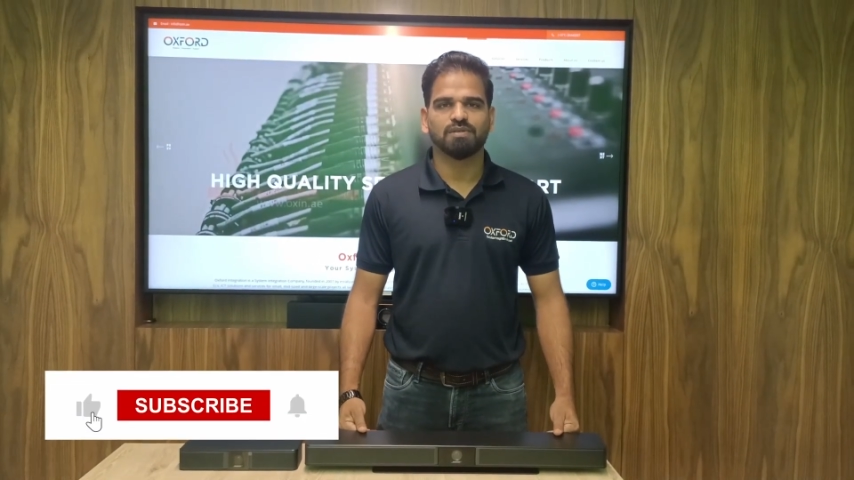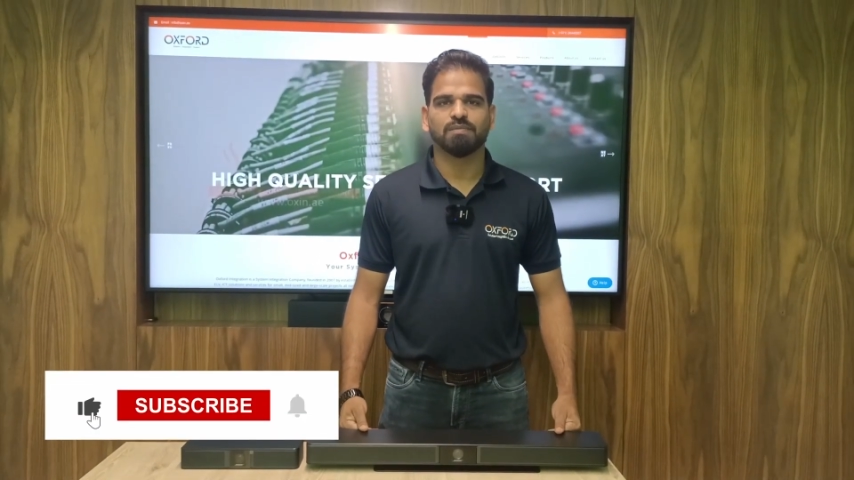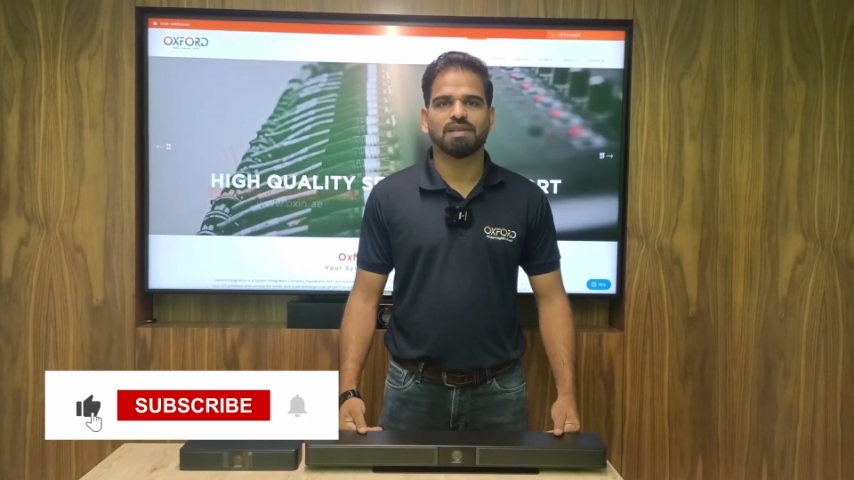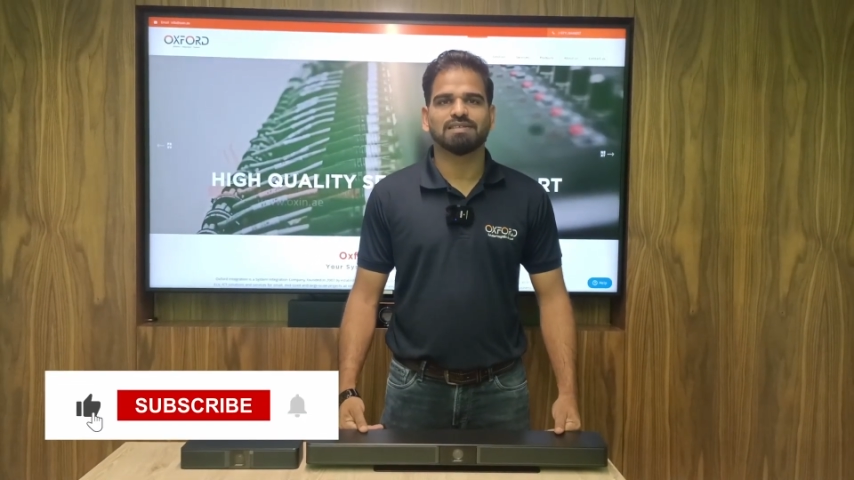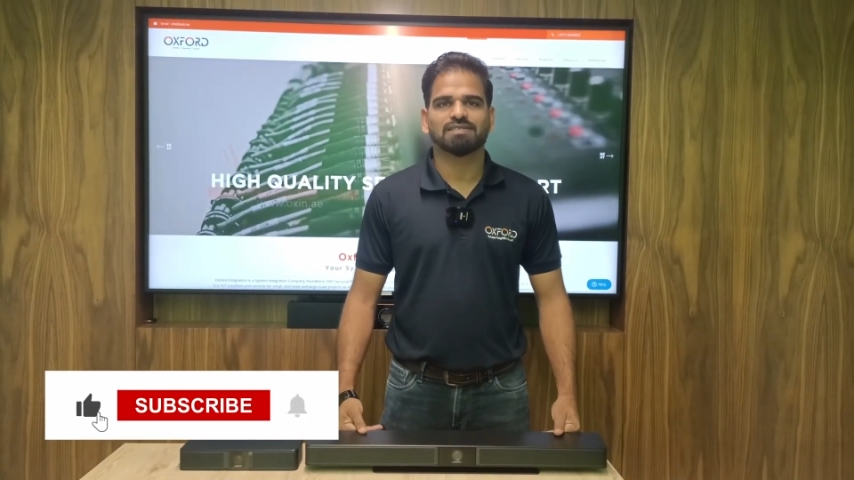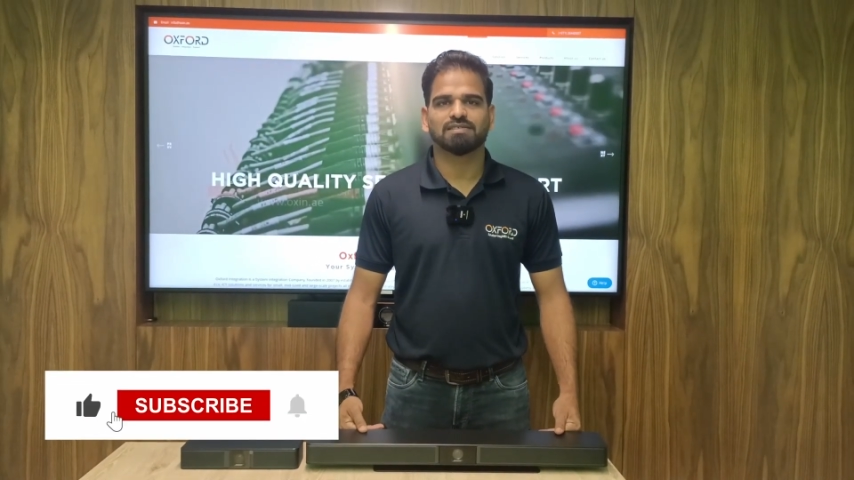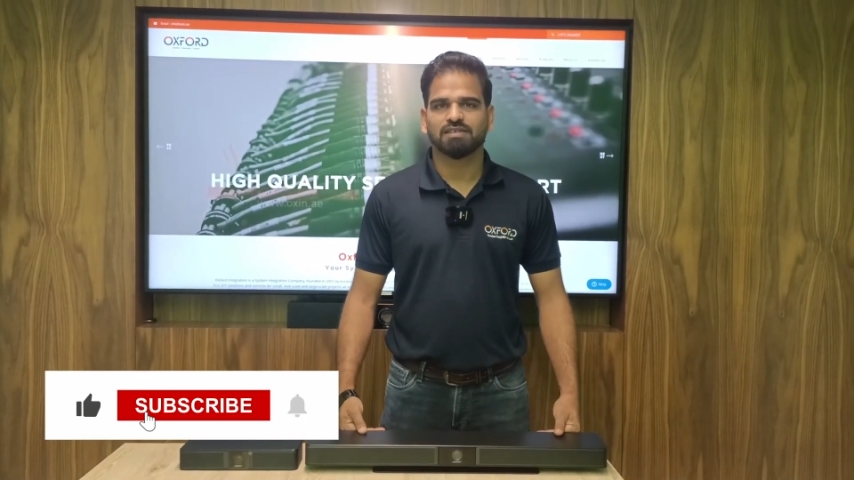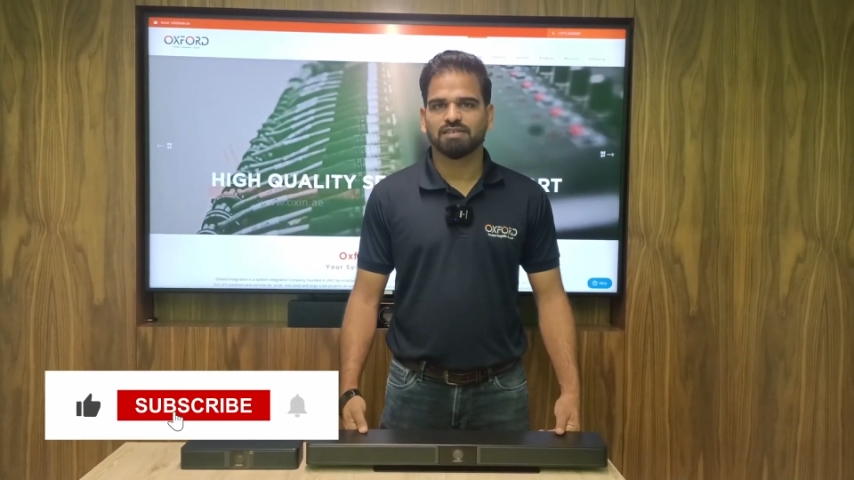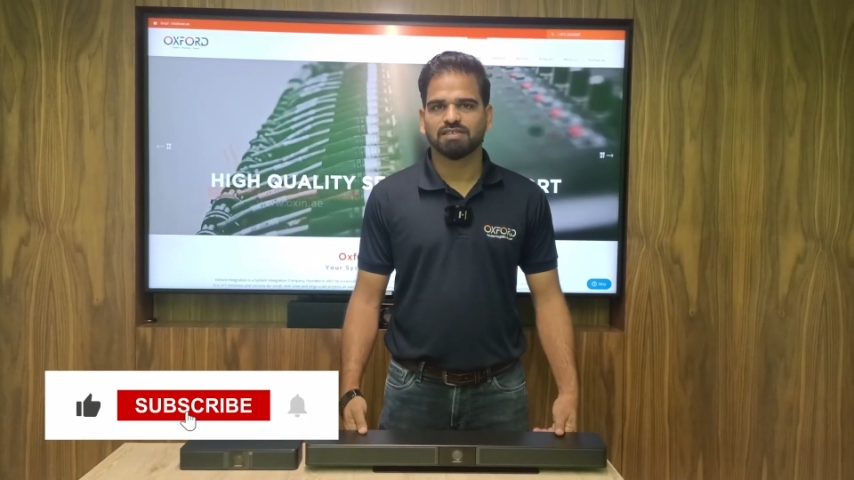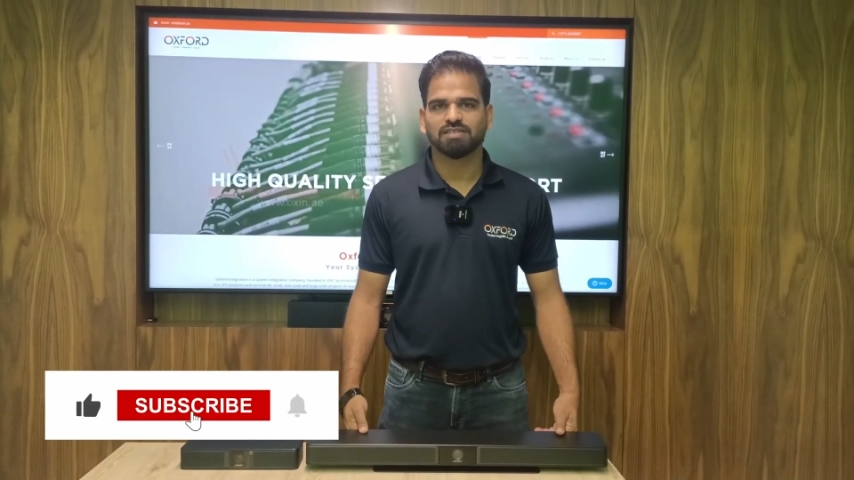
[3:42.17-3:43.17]
Please
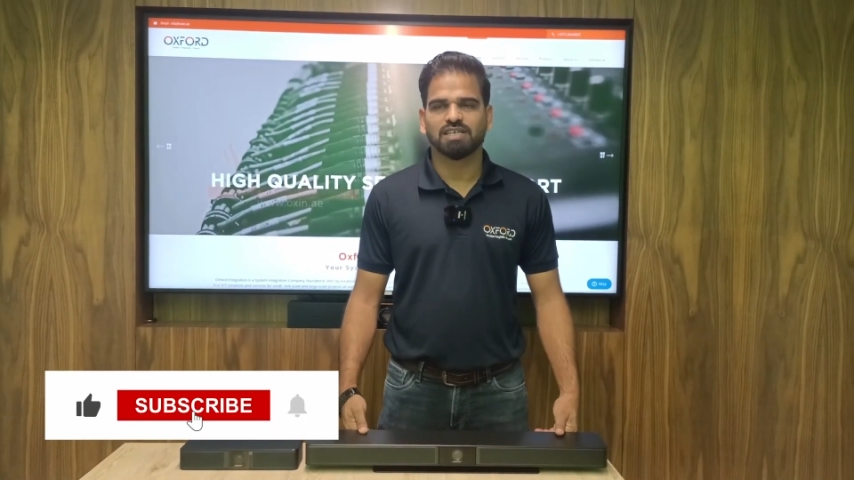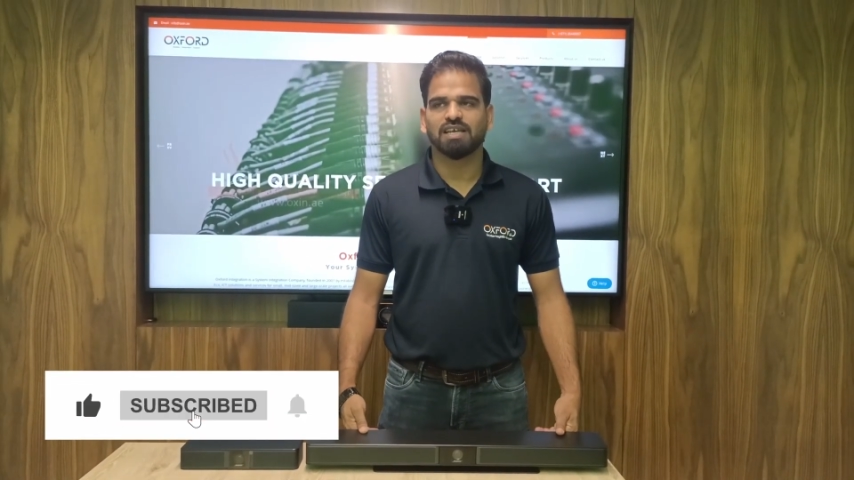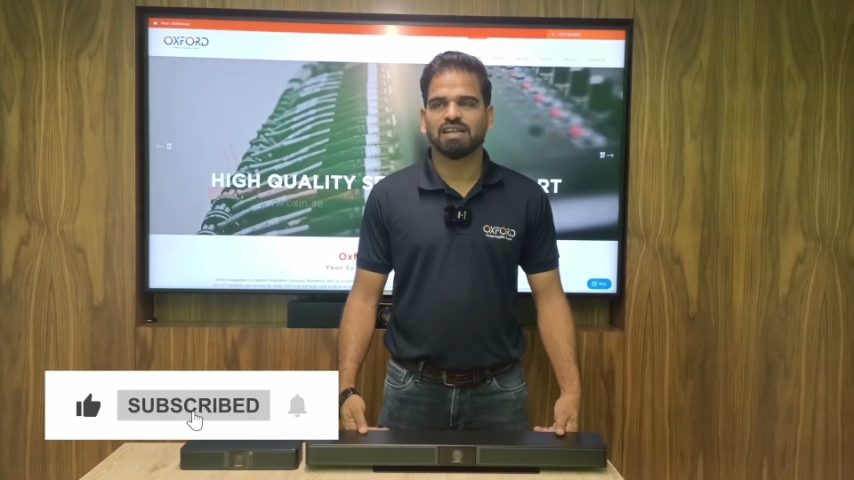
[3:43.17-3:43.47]
share,